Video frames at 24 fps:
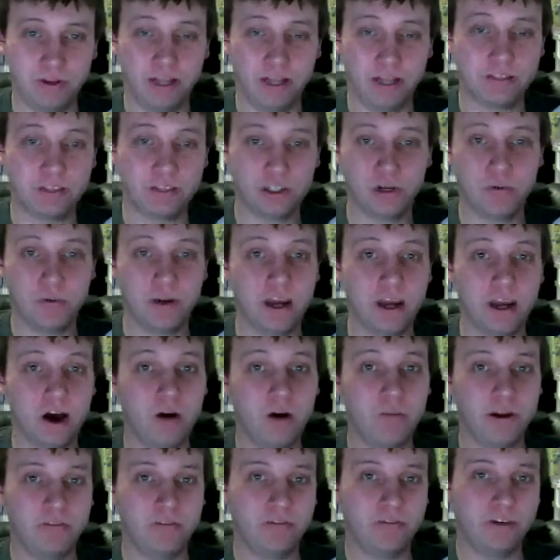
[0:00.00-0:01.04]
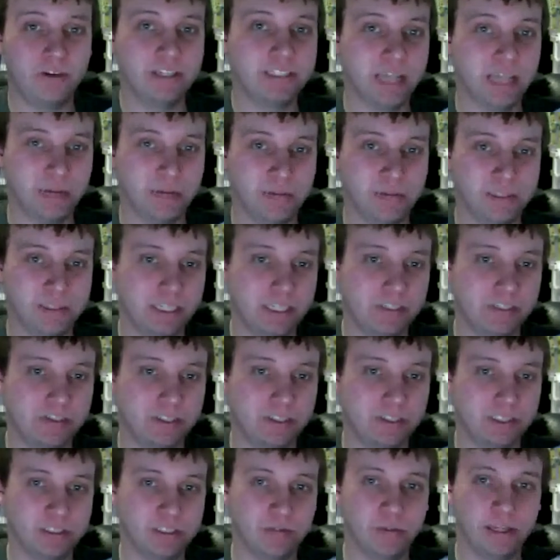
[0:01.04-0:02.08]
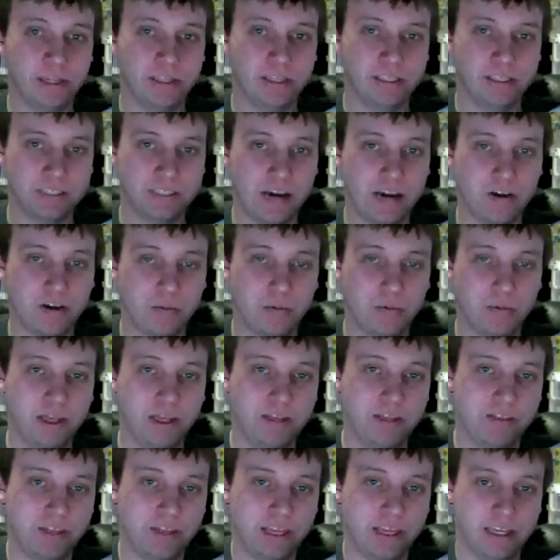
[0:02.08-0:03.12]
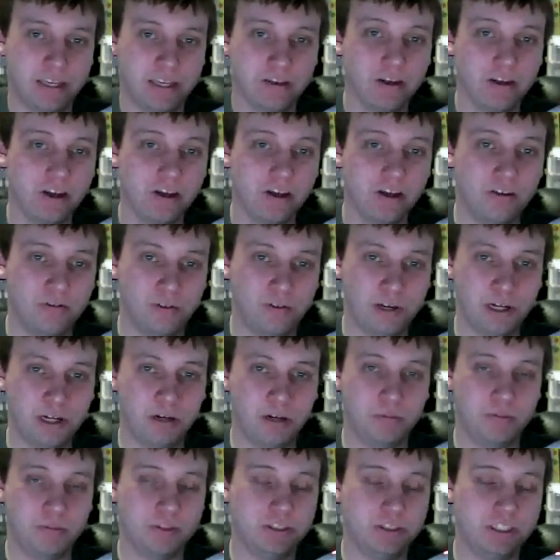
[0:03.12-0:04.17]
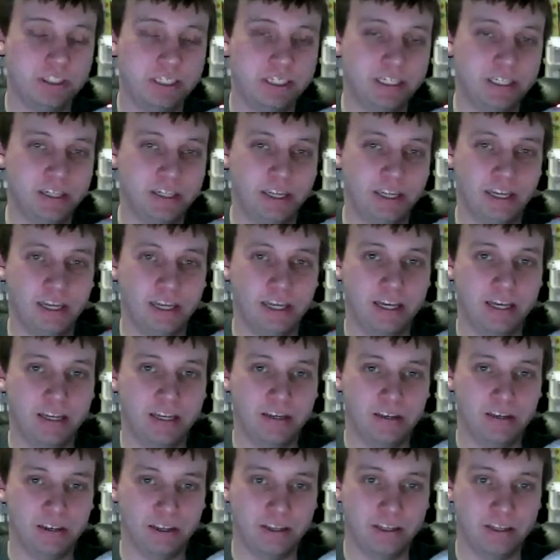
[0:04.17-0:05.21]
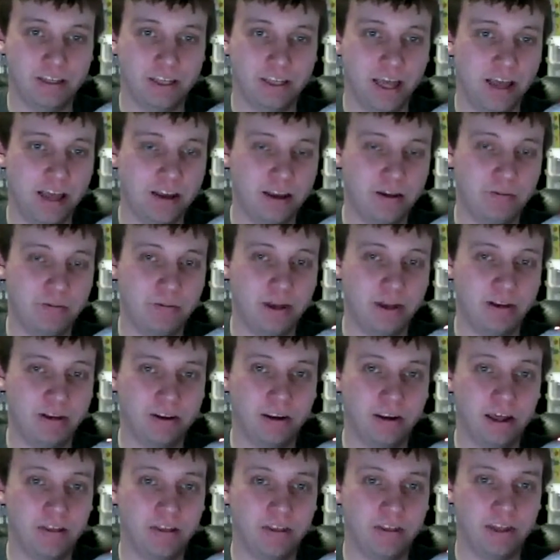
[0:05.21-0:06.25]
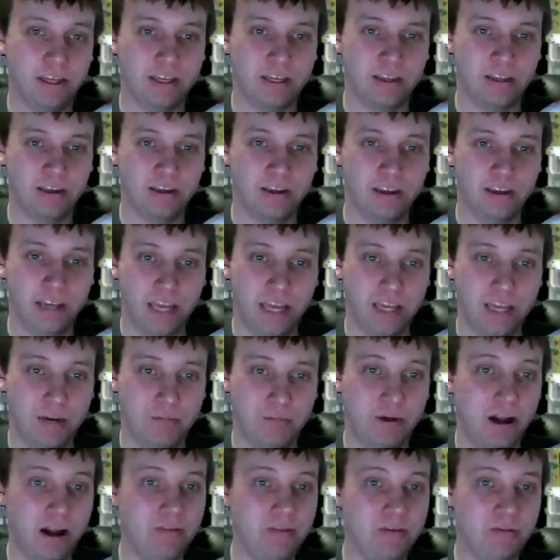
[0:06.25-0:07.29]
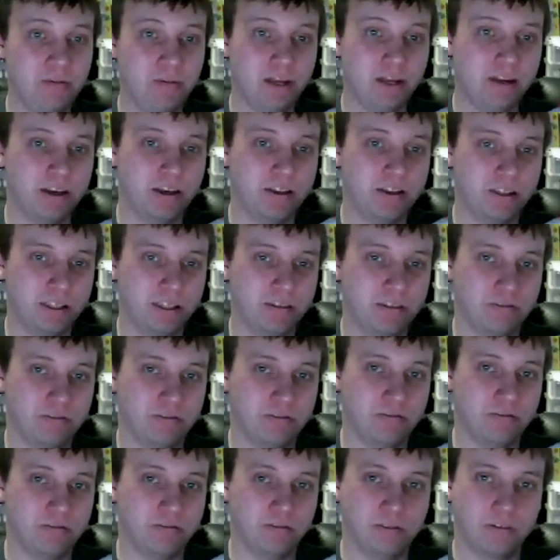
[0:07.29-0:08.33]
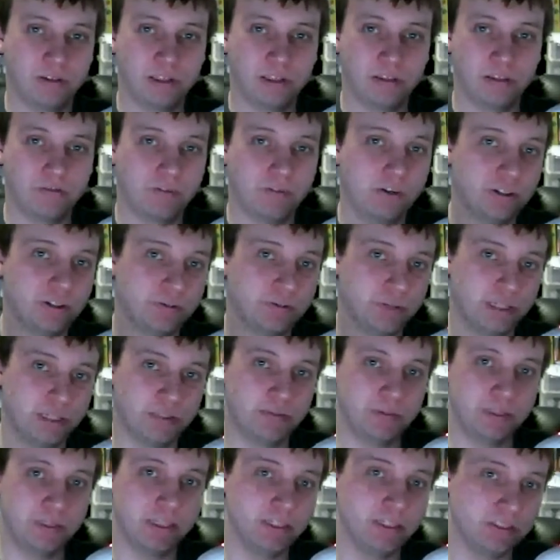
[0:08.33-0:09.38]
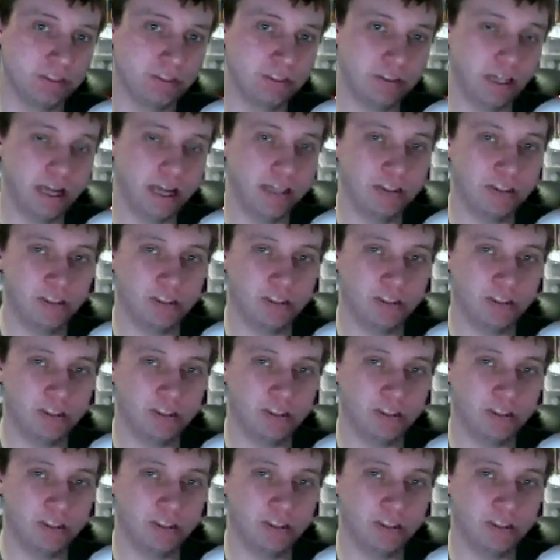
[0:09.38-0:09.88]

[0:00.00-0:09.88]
took away all my free time essentially to make this how to play thing for your machine, and in the end it meant nothing. And it probably meant nothing in the first place because you guys